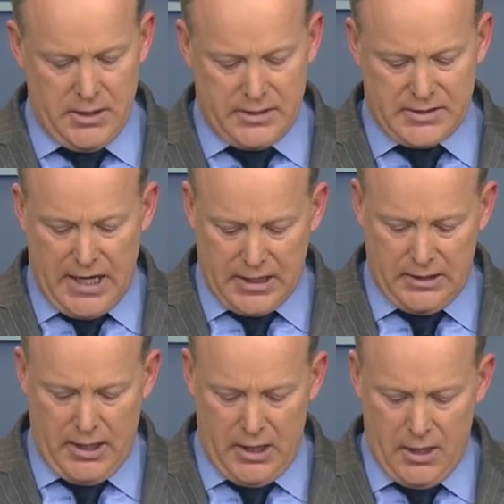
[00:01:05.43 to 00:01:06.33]

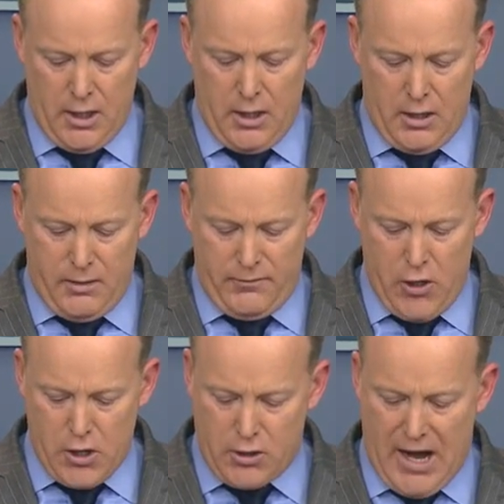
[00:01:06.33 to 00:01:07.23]
Secondly,
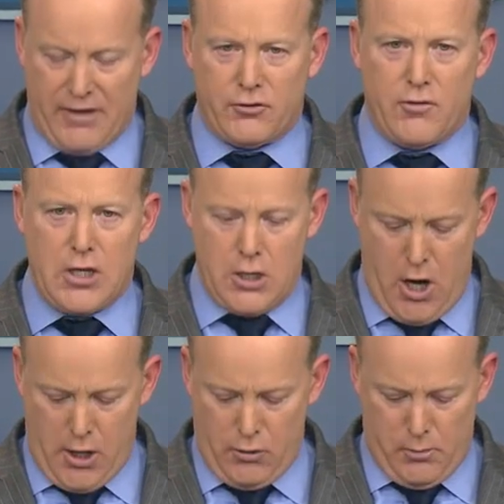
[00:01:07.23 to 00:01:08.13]
photographs of the
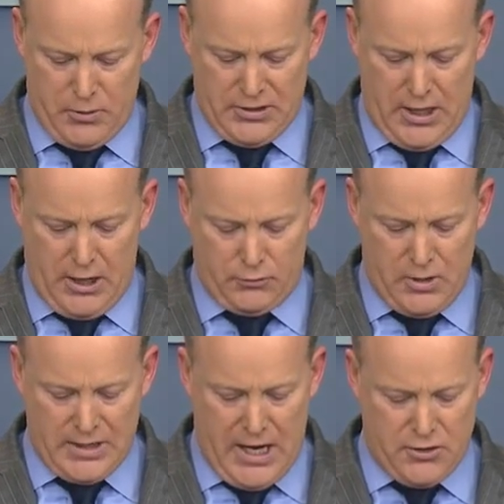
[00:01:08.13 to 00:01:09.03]
inaugural proceedings were
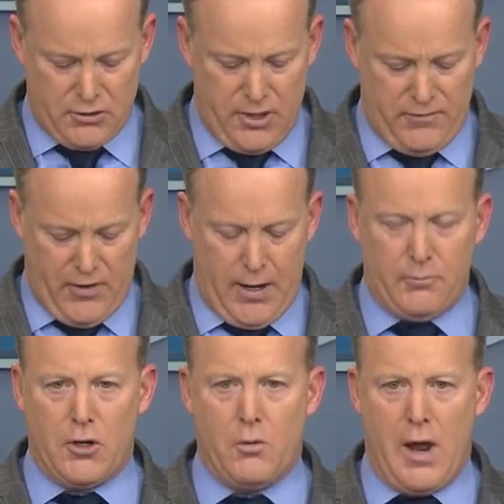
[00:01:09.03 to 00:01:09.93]
intentionally
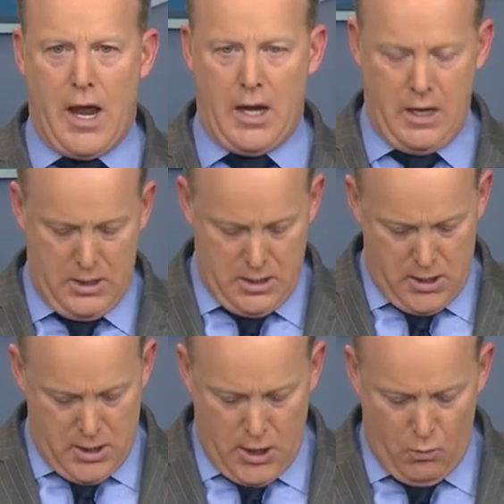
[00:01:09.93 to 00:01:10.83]
framed in a way,
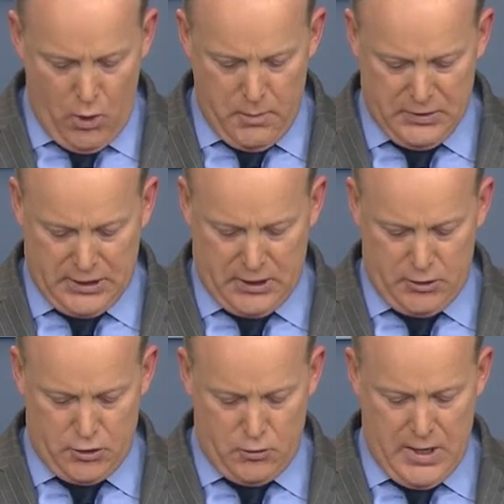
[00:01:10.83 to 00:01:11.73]
in one
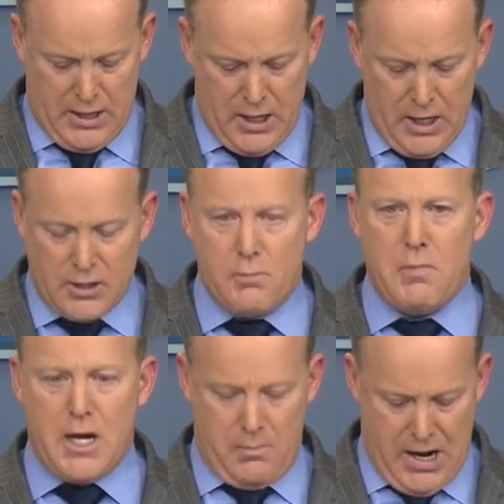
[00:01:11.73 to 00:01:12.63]
particular tweet, to
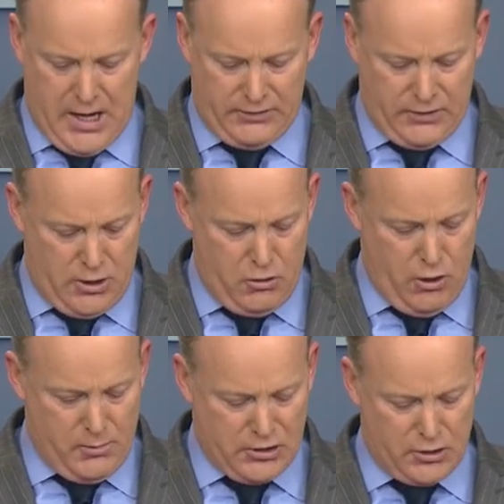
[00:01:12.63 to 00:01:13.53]
minimize the
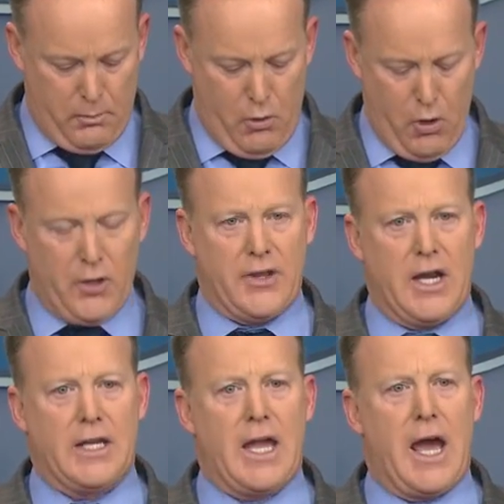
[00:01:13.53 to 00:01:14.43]
enormous support that
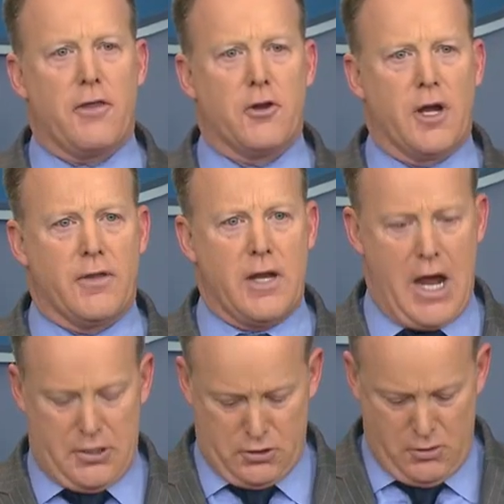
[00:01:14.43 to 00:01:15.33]
had gathered on the
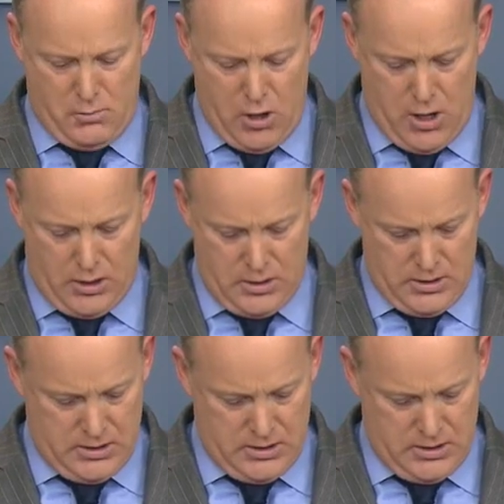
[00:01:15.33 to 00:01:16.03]
National Mall.